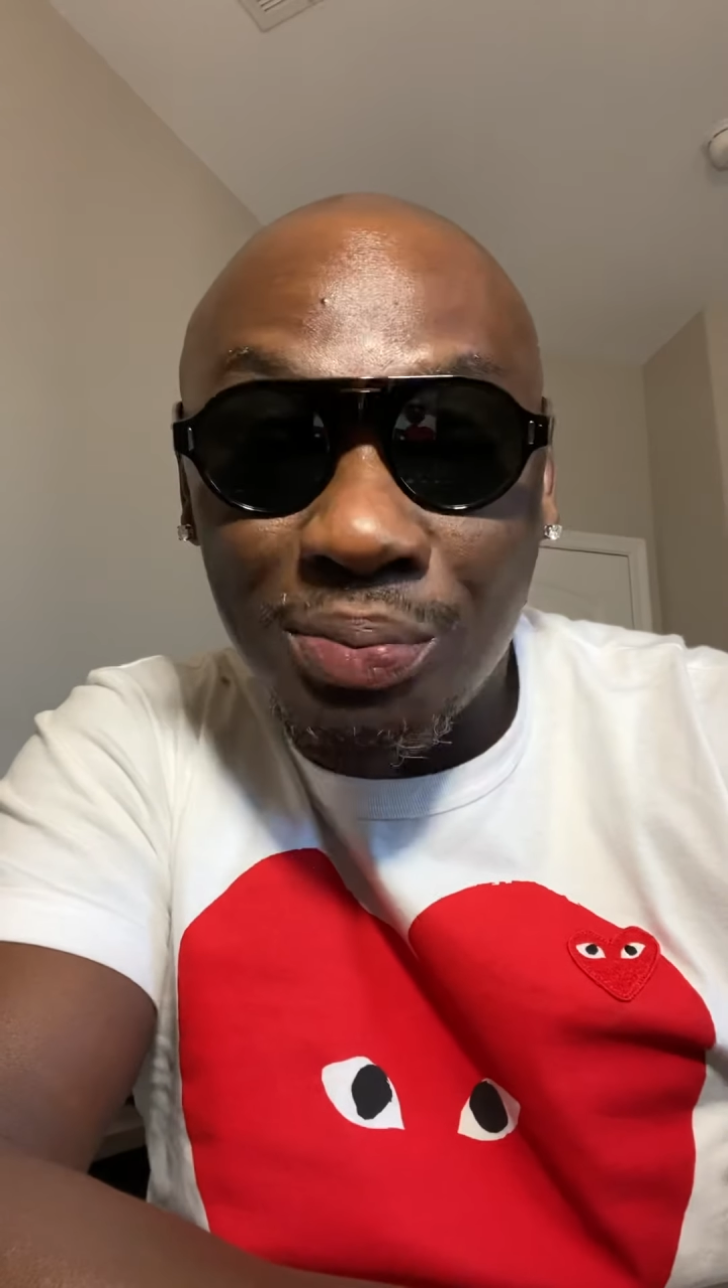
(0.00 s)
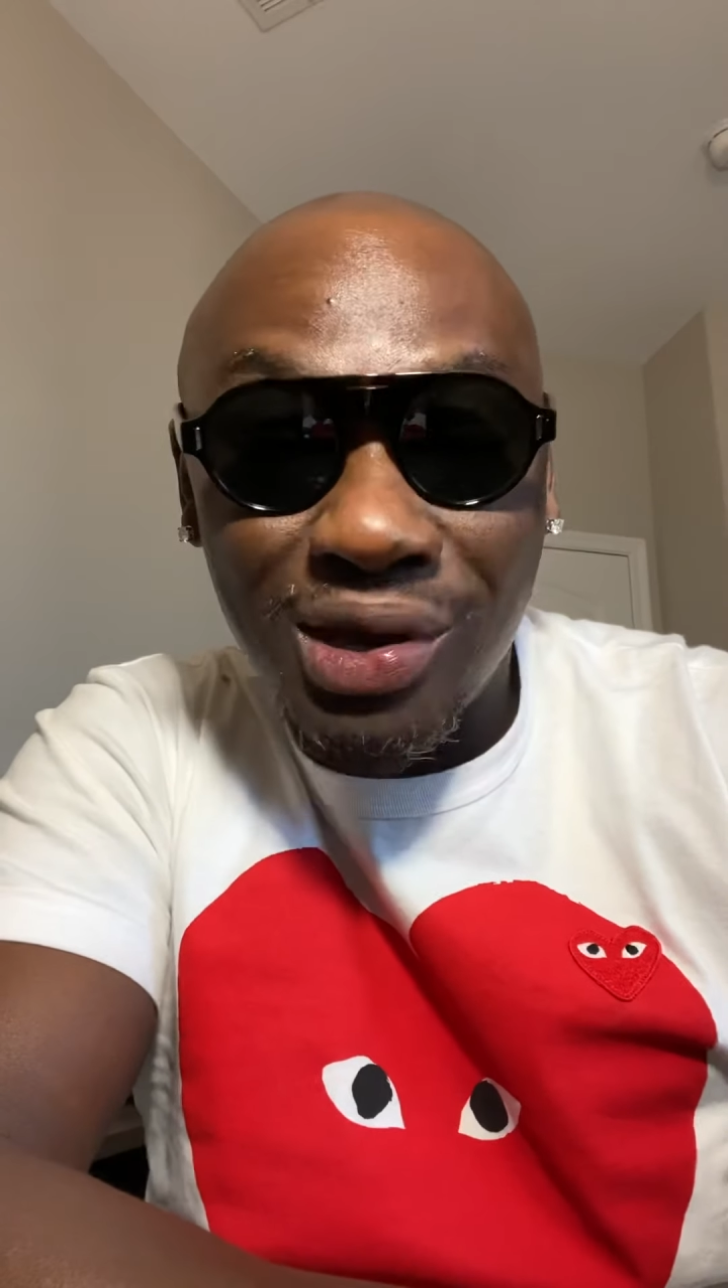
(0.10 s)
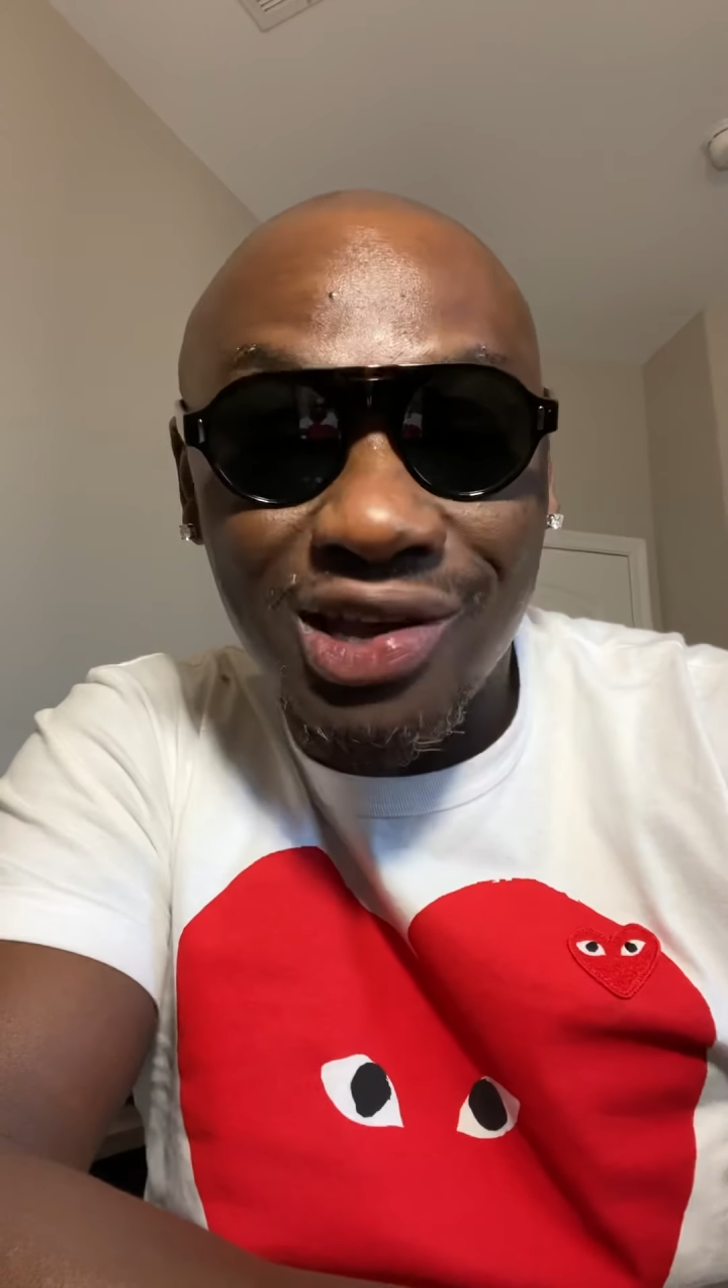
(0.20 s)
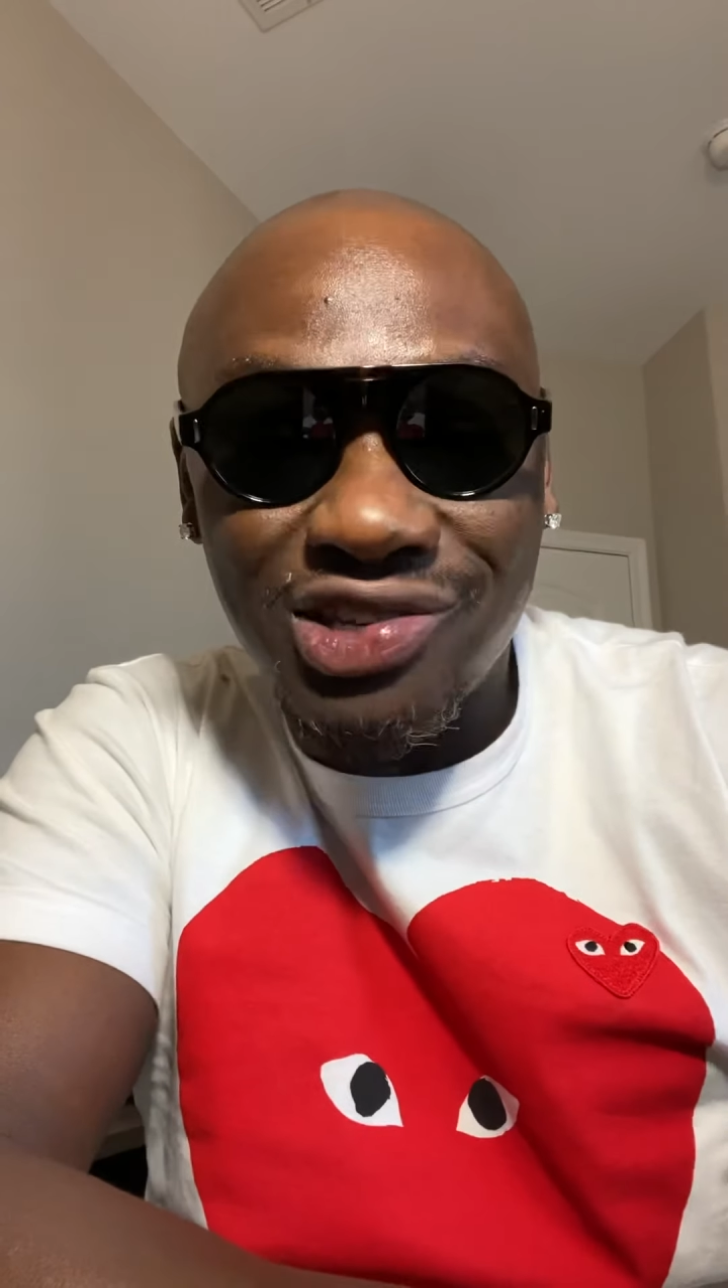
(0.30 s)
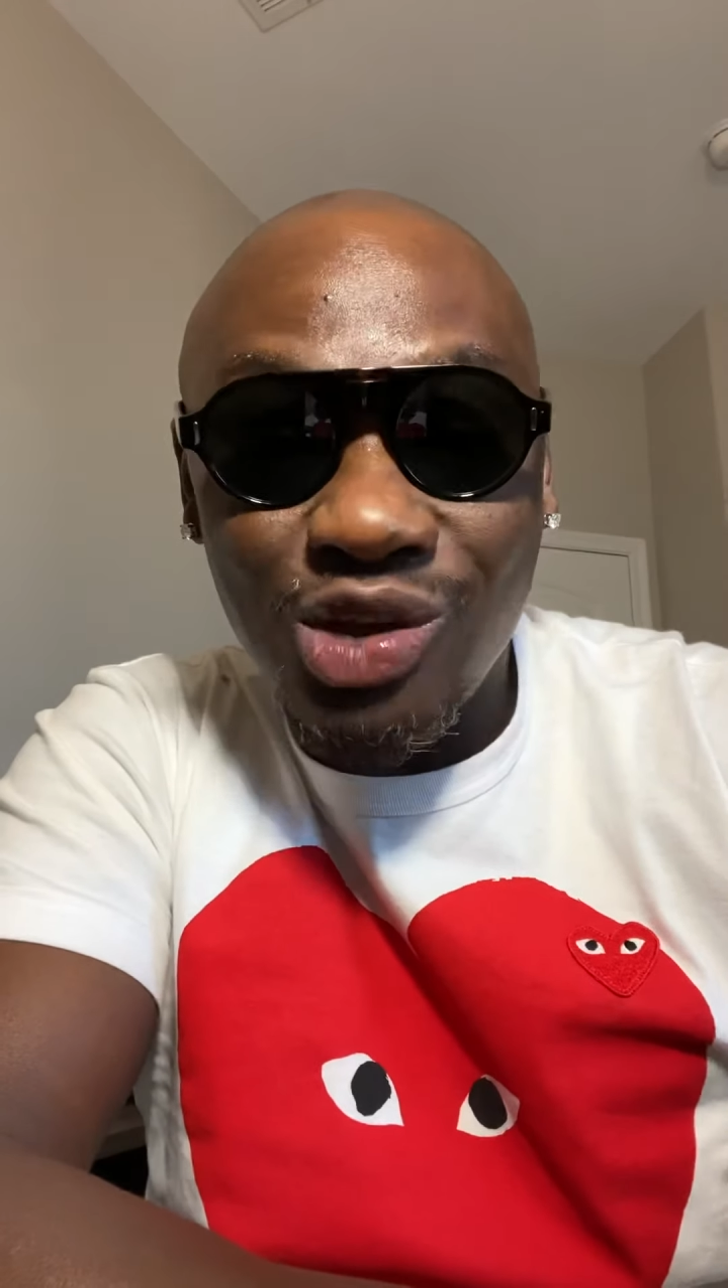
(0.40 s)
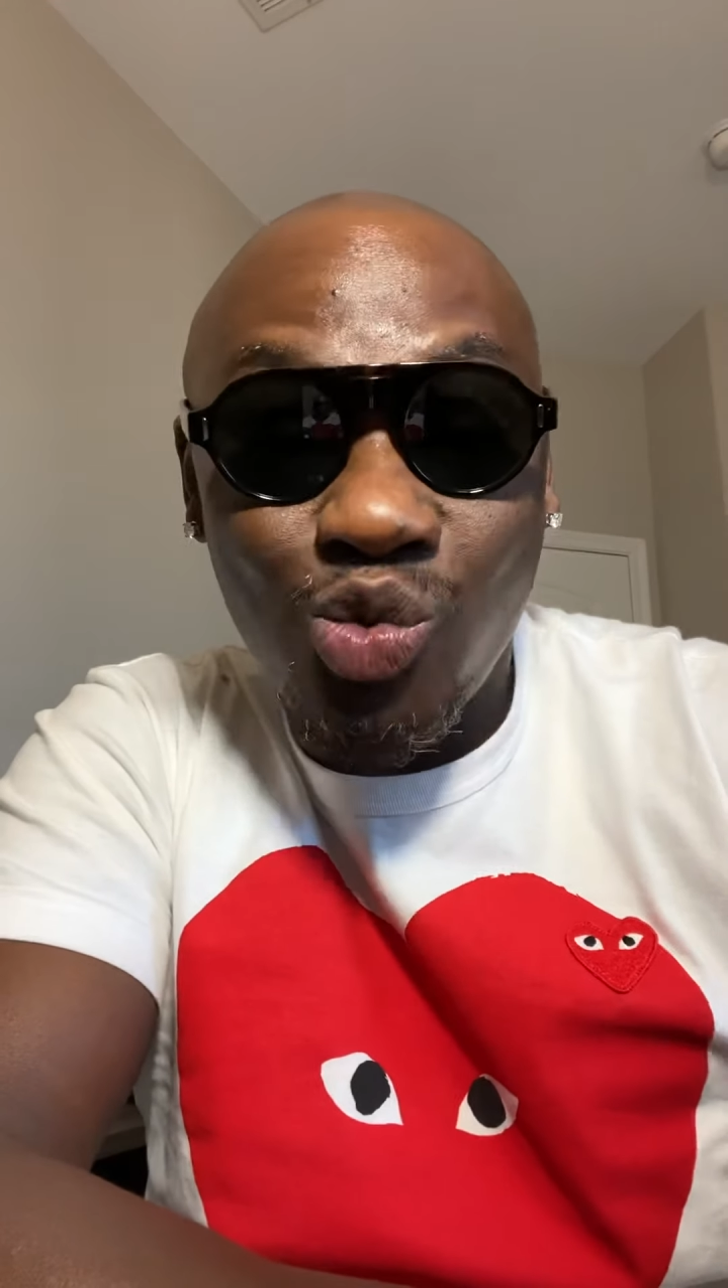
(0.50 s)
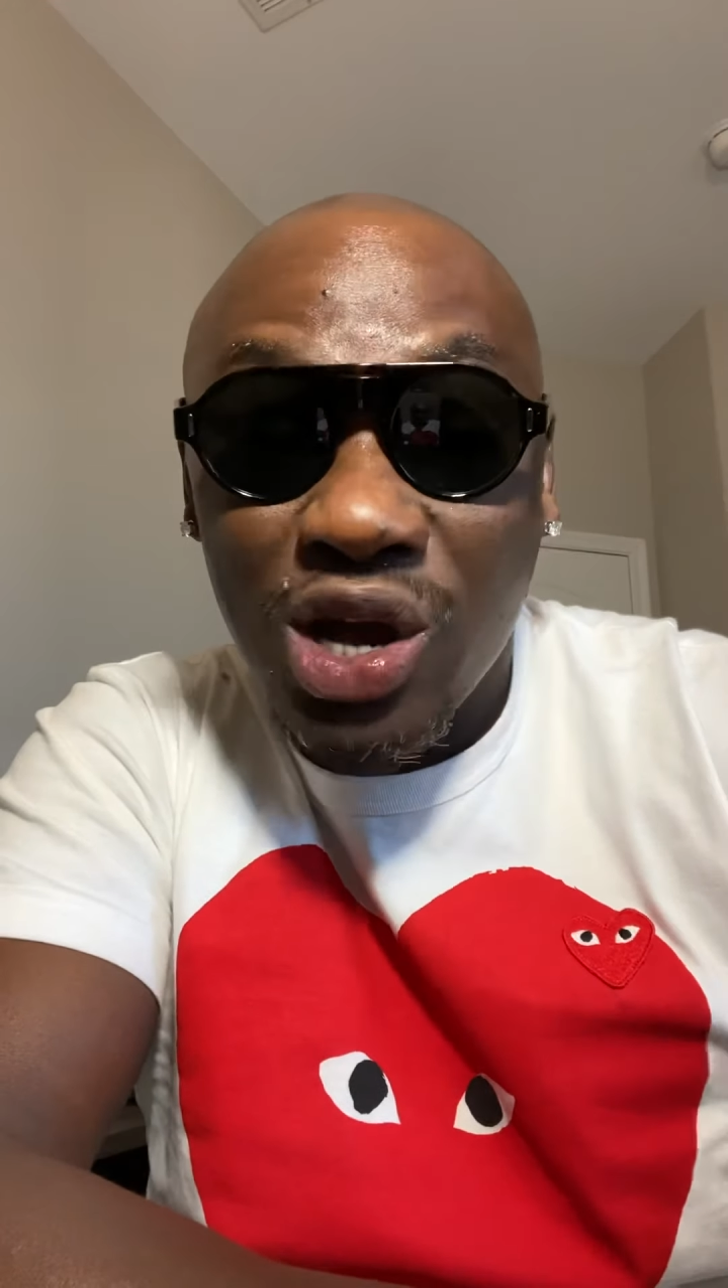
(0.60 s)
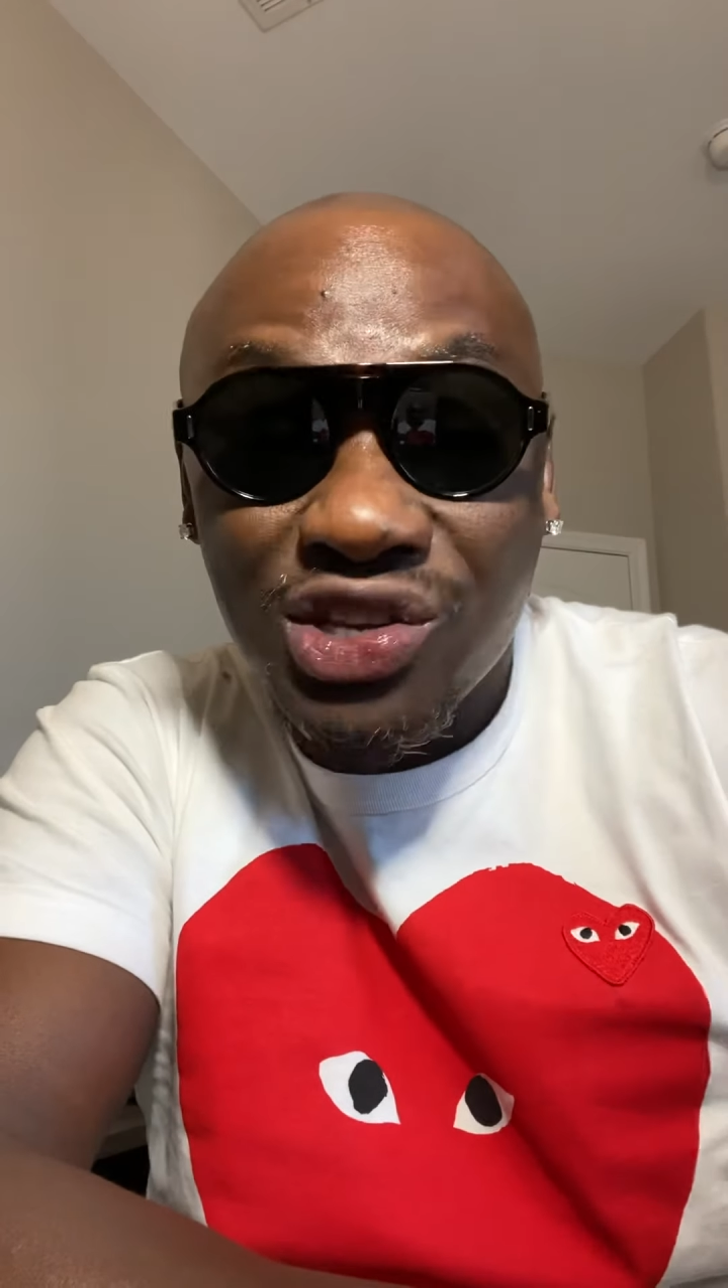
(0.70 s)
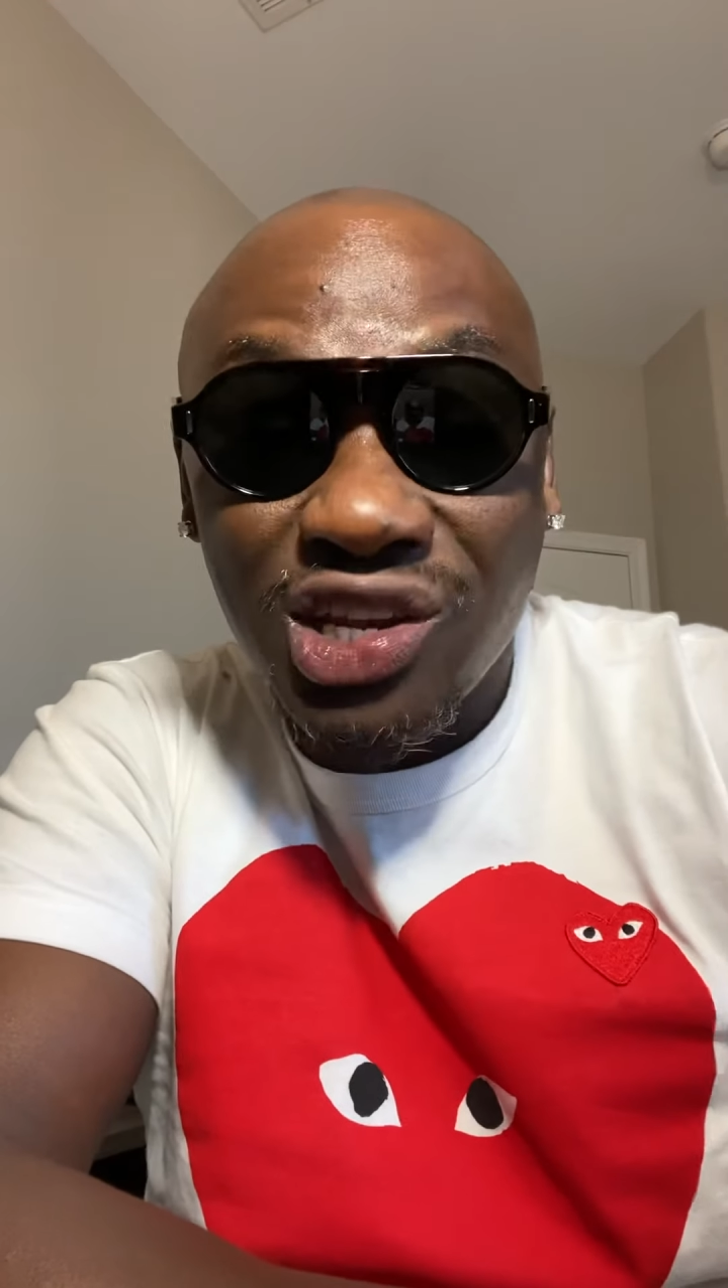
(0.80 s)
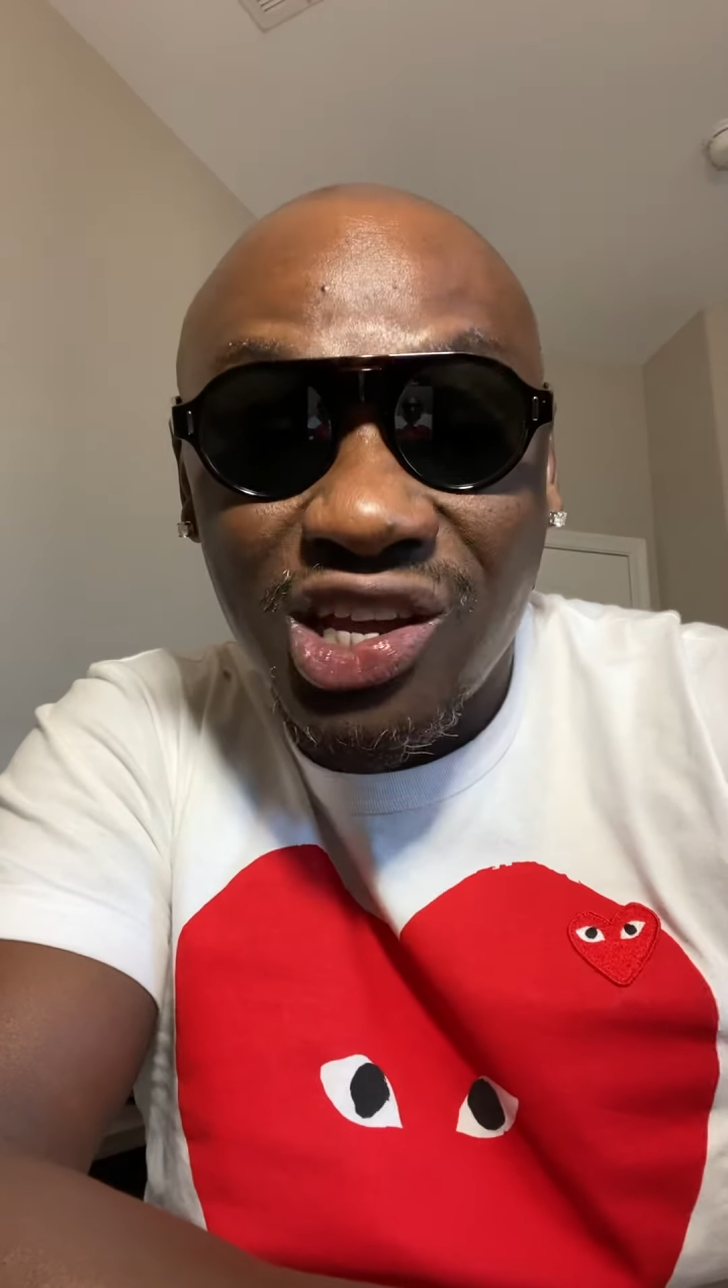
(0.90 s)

because he wasn't